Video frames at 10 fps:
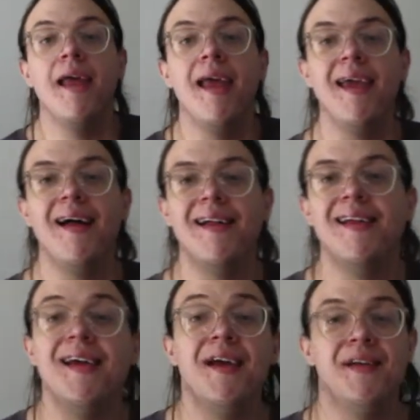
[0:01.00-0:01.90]
Hey y'all.
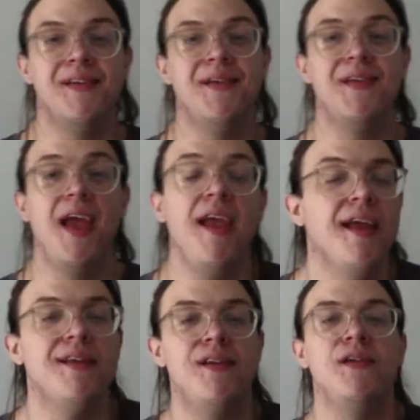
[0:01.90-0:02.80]
New day,
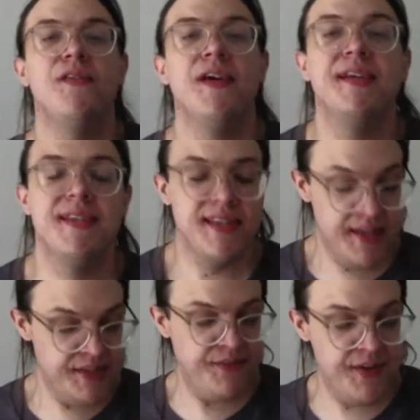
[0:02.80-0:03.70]
new verse.
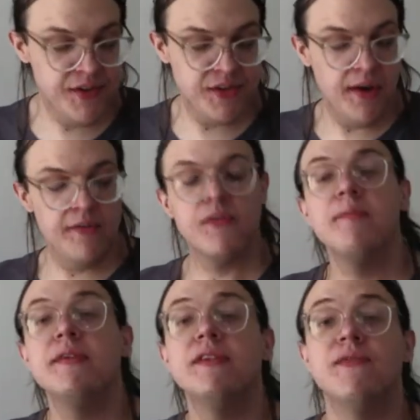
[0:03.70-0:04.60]
Let's finish off
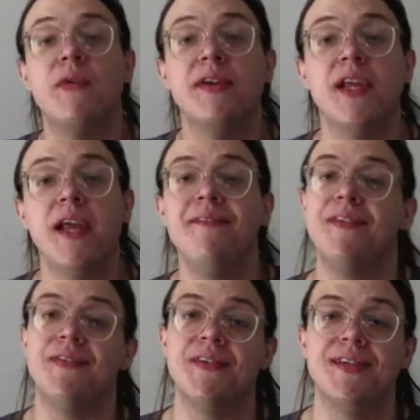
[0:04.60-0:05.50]
Romans 14,
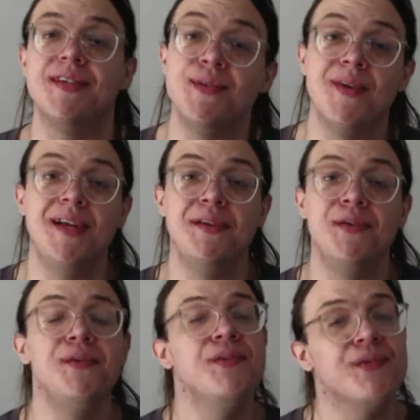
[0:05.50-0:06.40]
verses
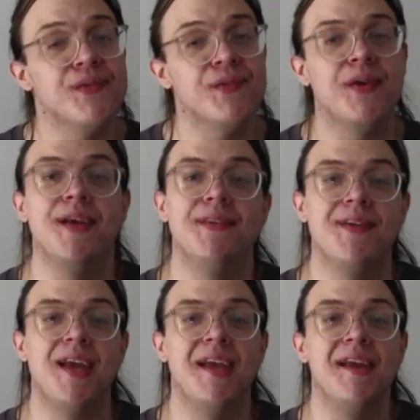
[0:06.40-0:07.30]
22 through
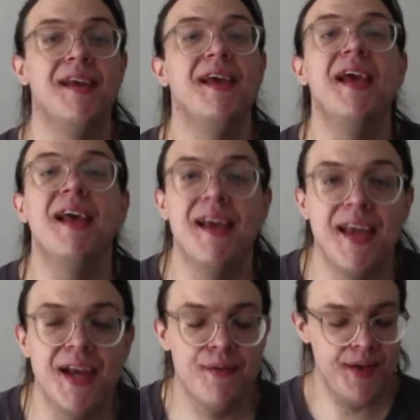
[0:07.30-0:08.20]
23.
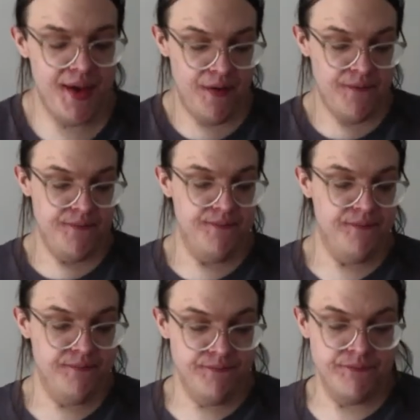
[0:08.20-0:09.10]
Here we go.
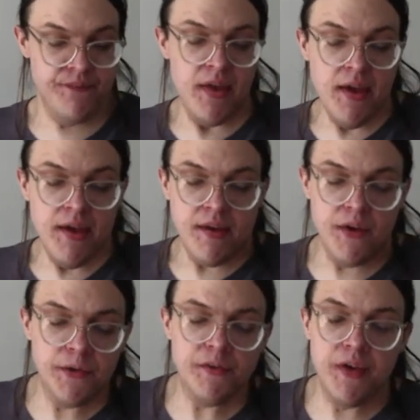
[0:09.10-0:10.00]

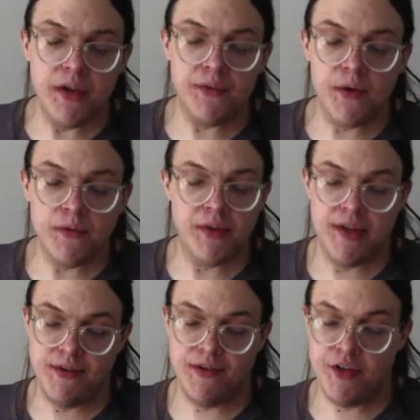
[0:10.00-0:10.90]
Cultivate your own
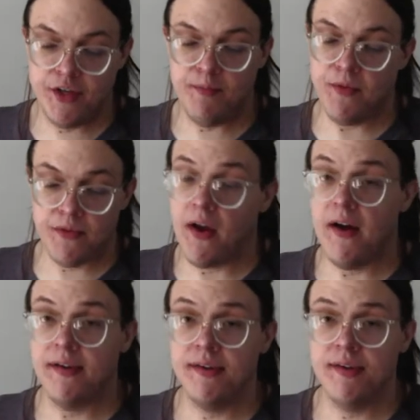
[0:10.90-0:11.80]
relationship with
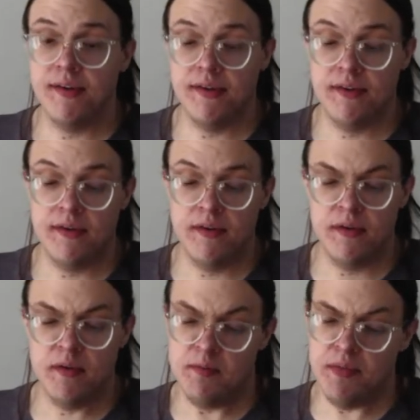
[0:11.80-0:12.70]
God,
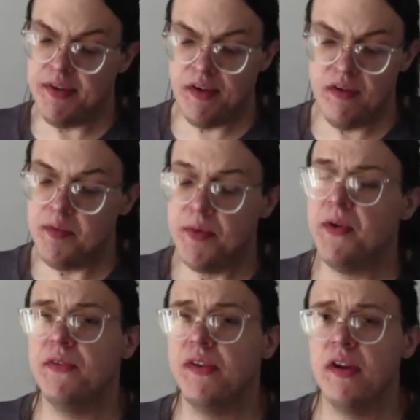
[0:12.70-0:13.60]
but don't
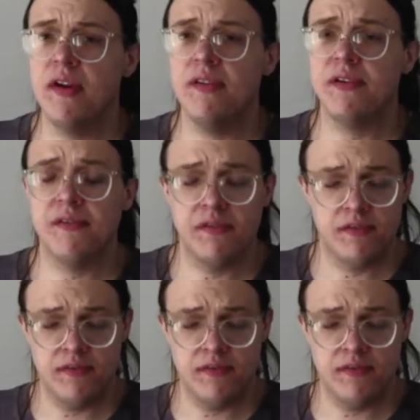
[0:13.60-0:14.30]
impose it on others.